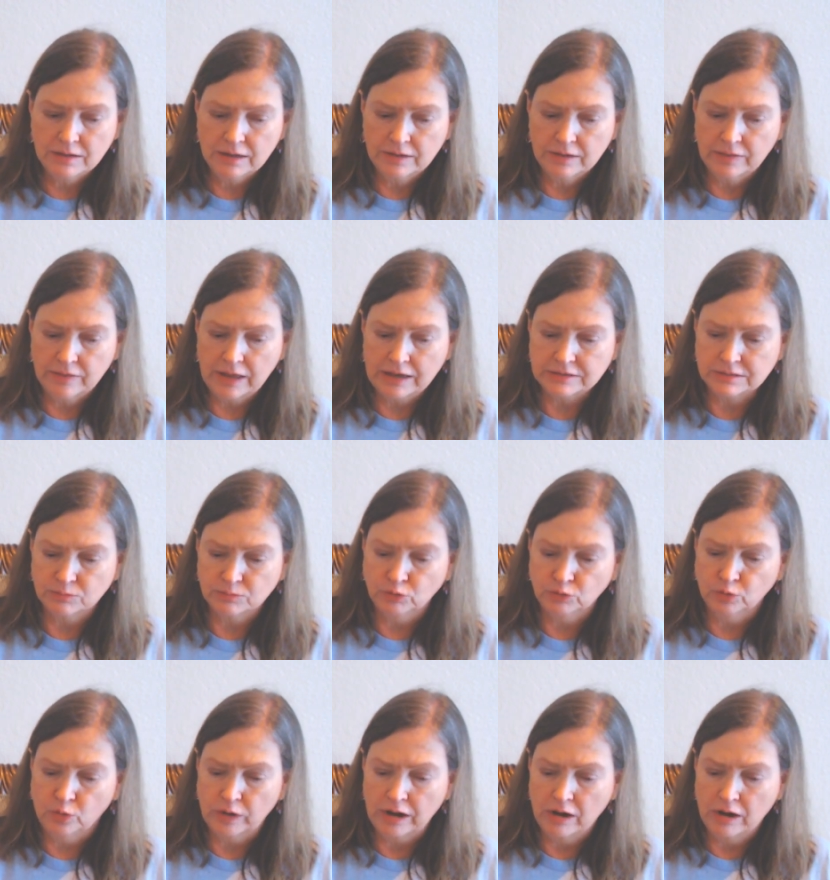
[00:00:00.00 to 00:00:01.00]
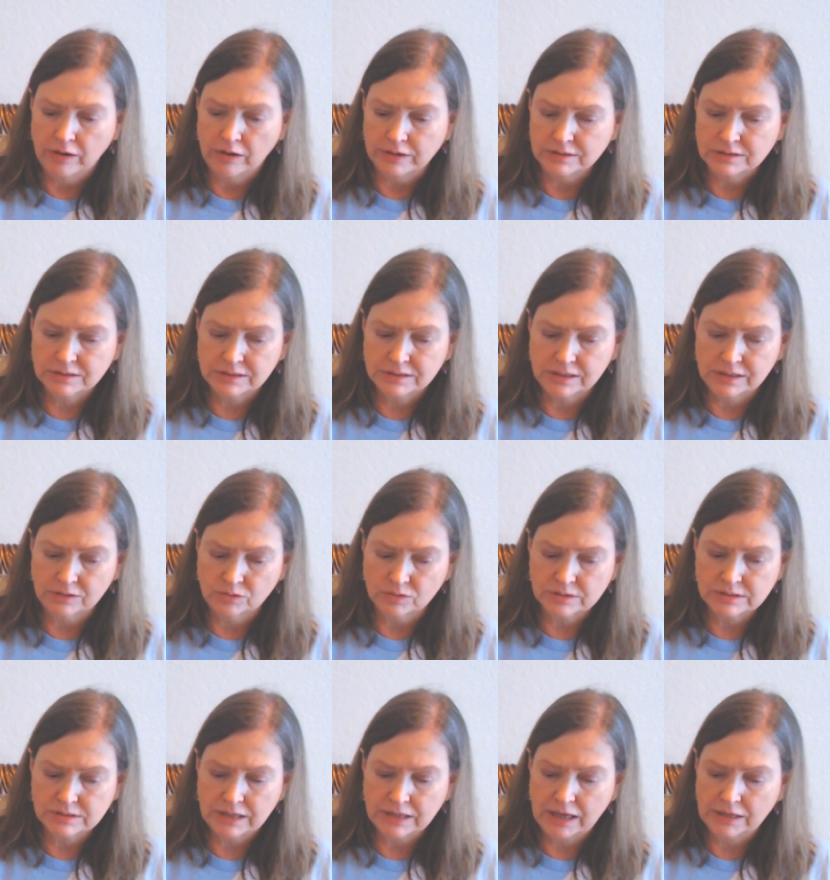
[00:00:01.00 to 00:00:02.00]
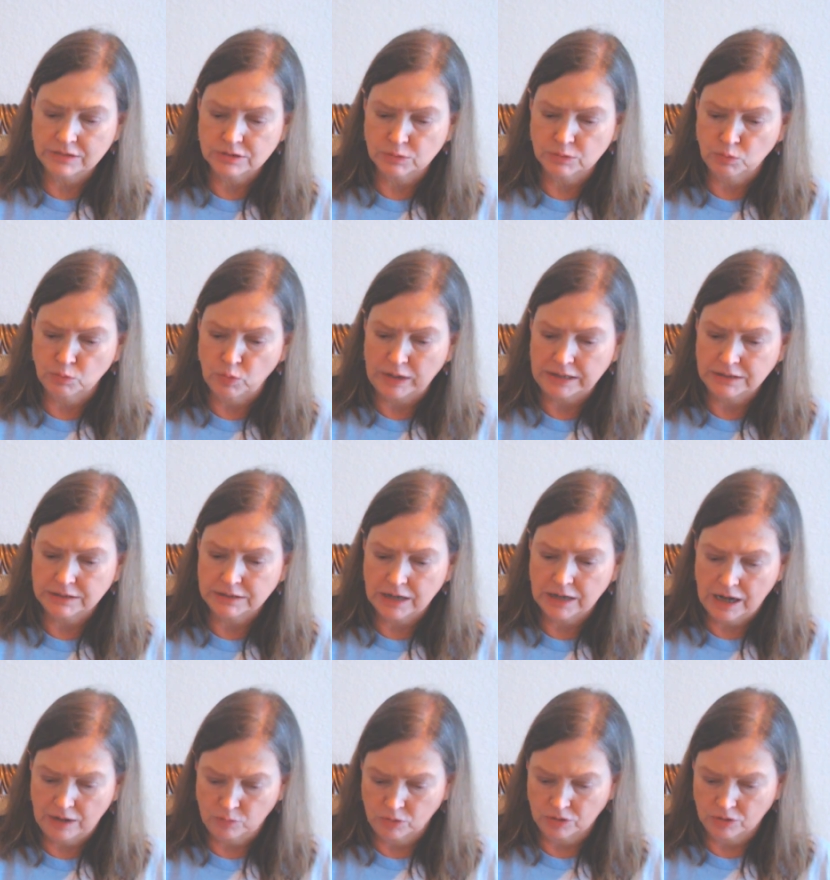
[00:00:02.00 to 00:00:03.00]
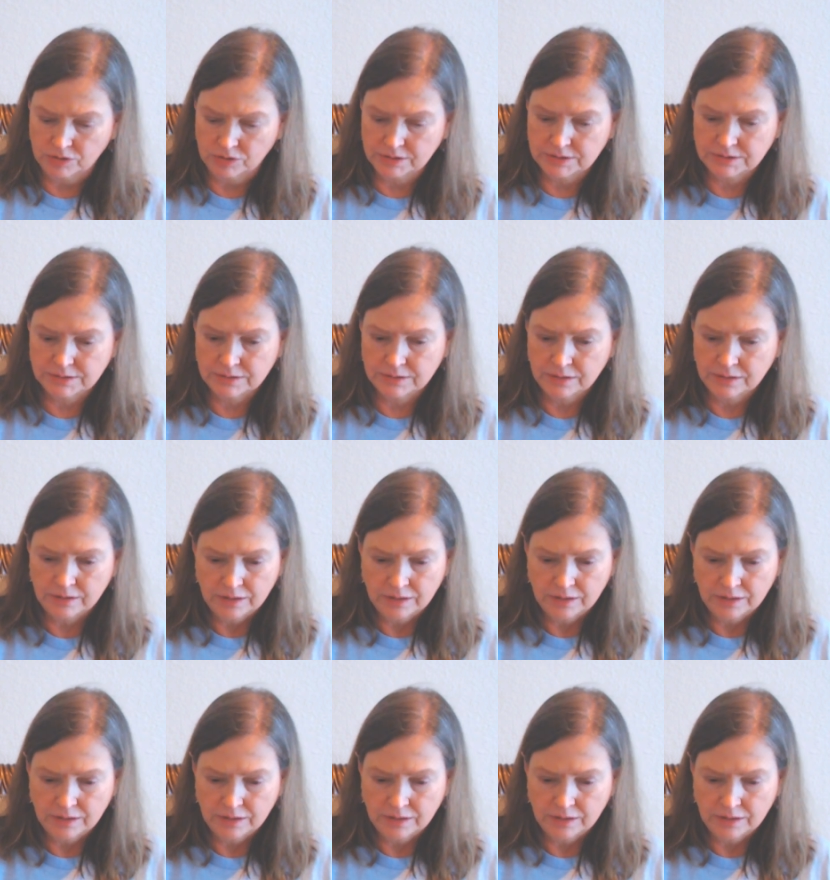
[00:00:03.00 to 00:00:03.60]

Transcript: and it has some Gloriana silks and some weak dye works.